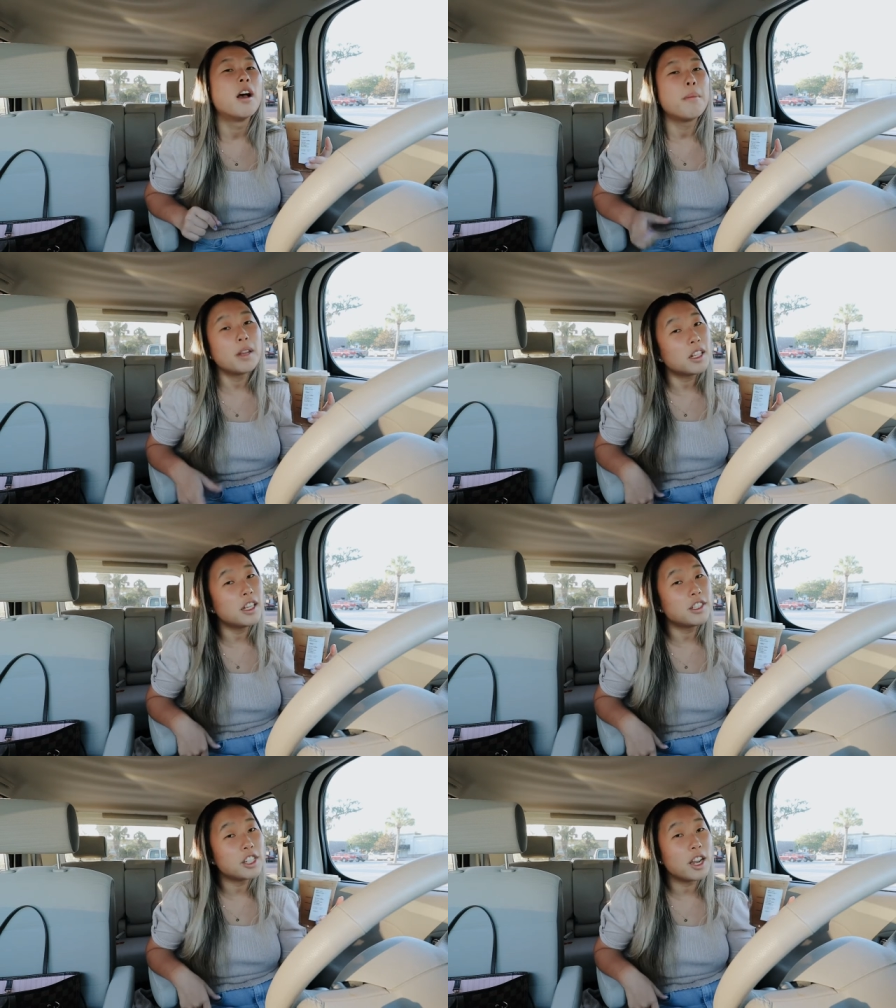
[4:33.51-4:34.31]
my
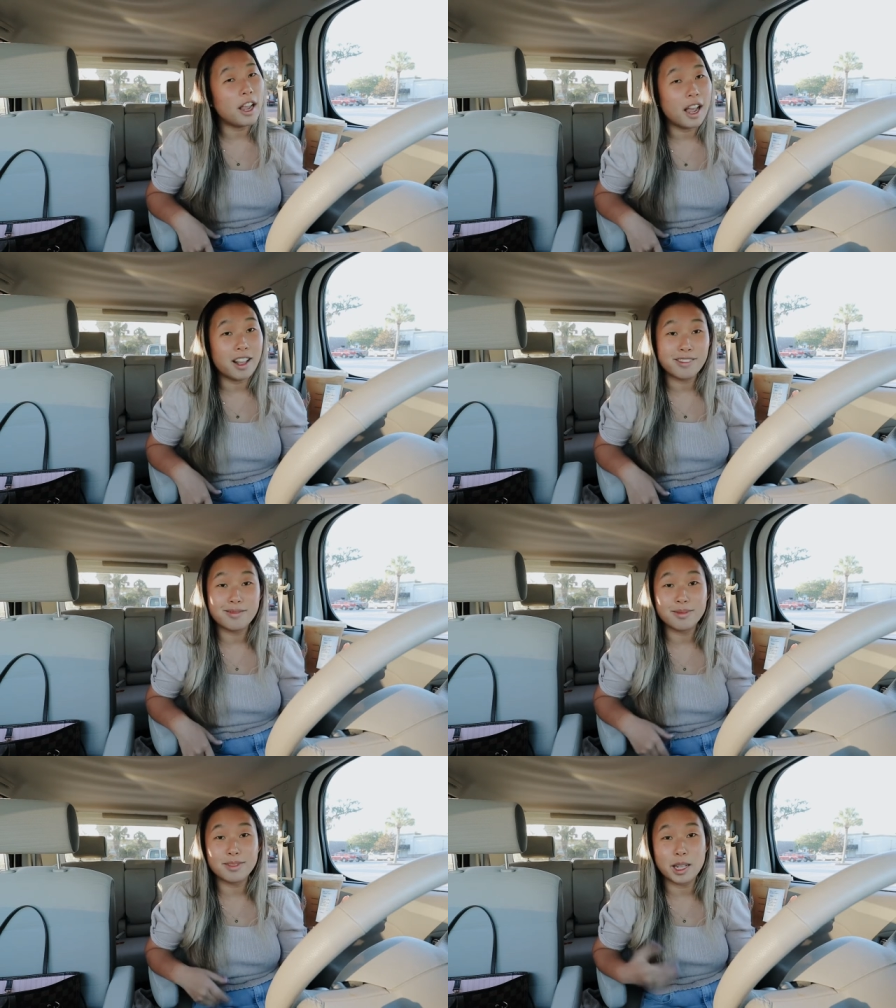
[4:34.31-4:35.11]
lunch at
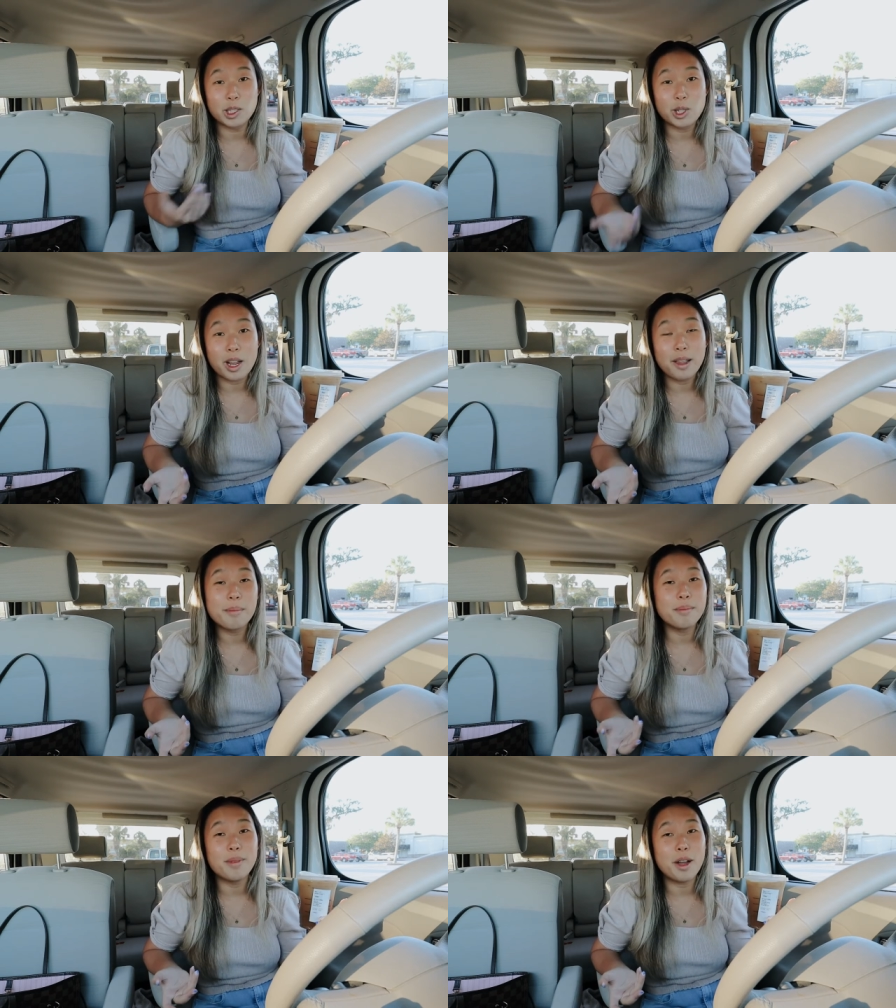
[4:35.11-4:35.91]
lunchtime